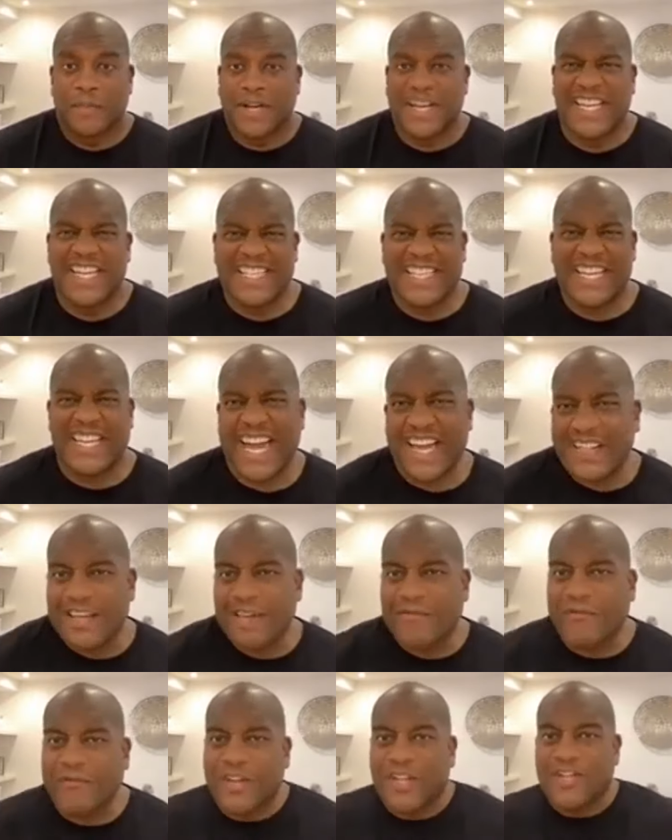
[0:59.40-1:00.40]
but he's the guy
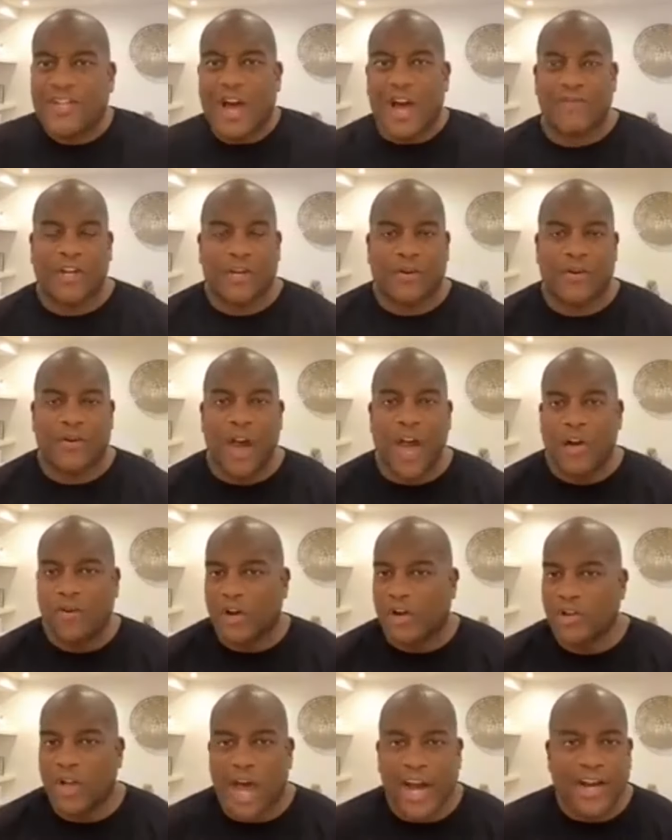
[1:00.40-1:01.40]
that feeds off the
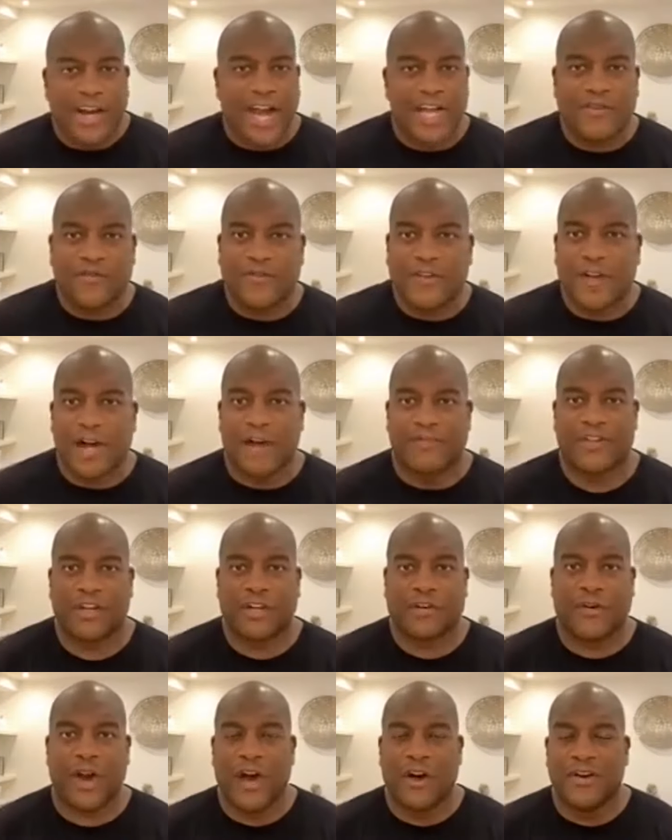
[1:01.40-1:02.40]
crowd. A lot of guys feed off
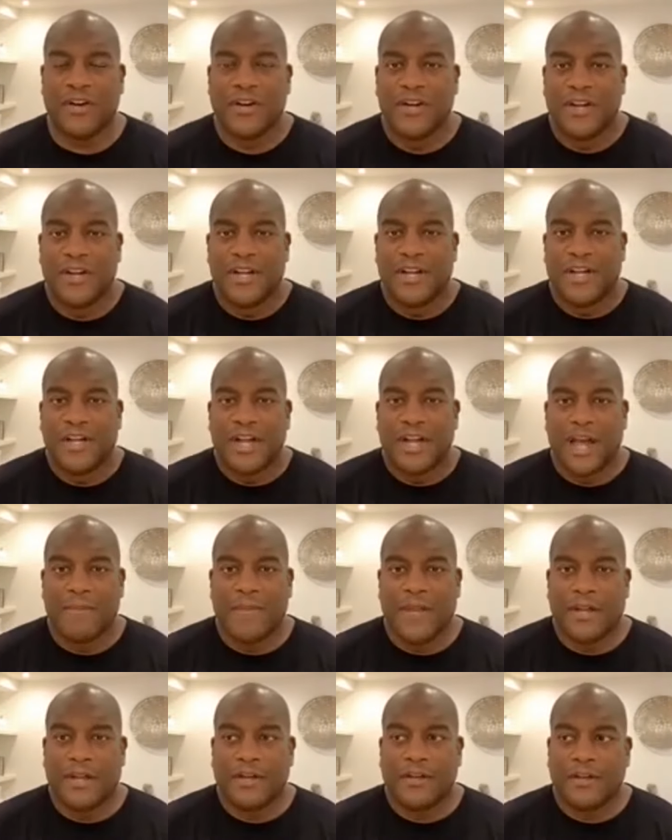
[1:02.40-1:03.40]
the crowd. I
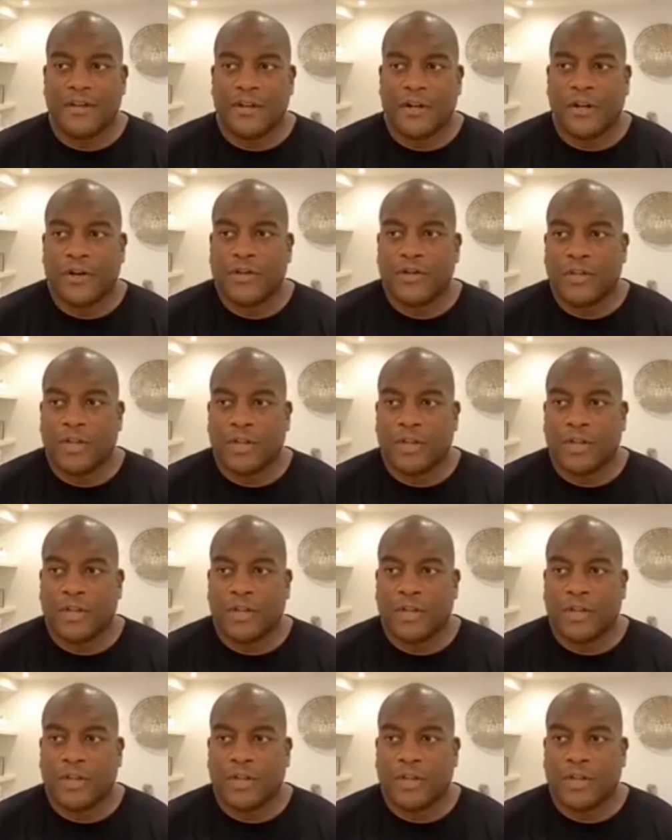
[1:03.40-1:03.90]
mean, you know,